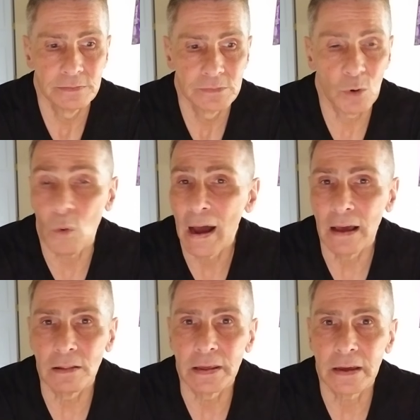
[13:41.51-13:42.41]

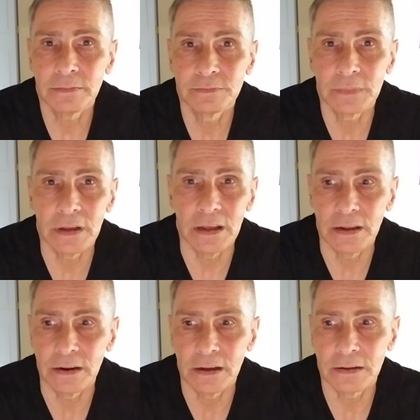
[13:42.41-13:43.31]
Quietly
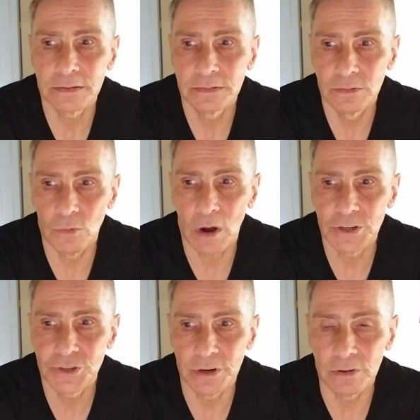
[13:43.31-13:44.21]
and
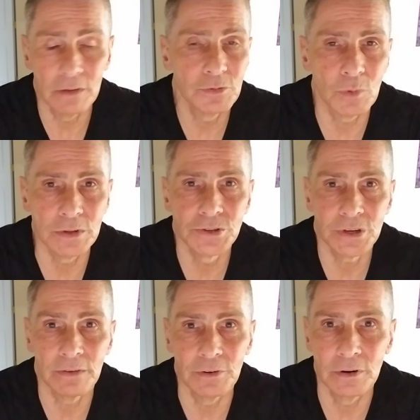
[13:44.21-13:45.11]
watch their loved ones
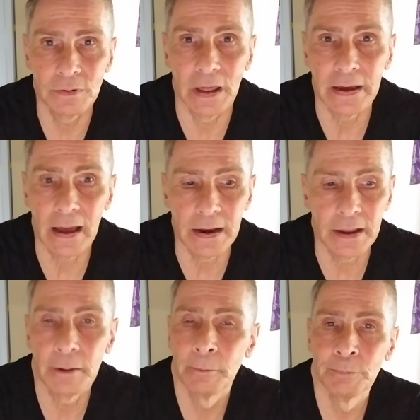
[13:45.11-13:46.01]
suffer like I
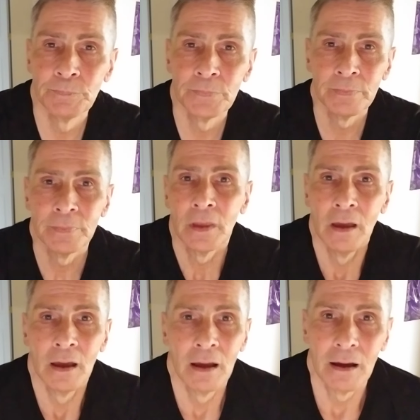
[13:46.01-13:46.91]
did.
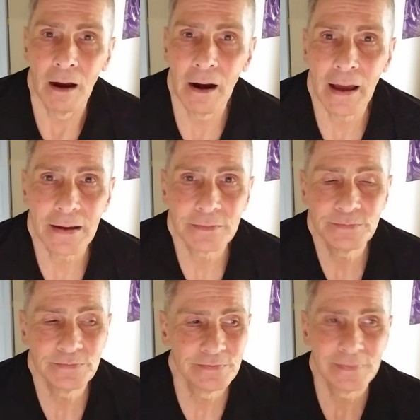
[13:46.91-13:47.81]
All right,
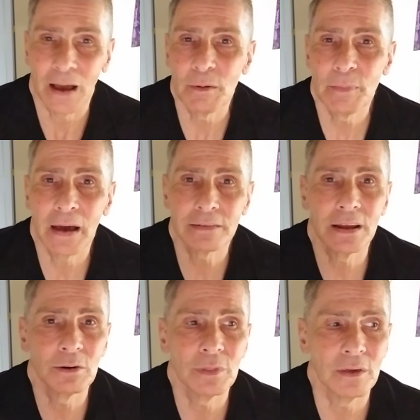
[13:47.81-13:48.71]
I'll be back
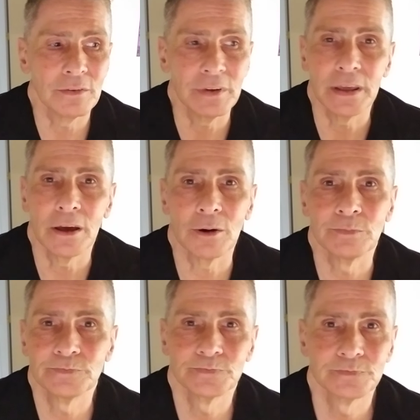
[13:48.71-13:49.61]
later with another video.
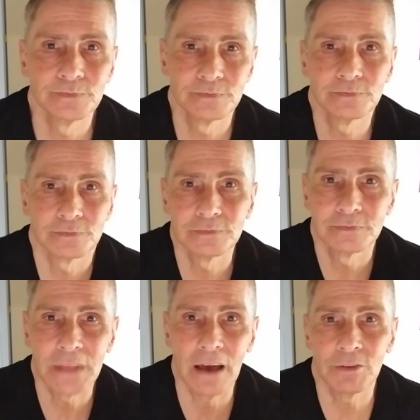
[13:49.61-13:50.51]

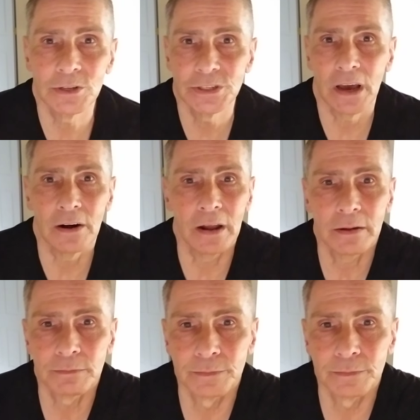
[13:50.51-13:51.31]
Have a good Saturday.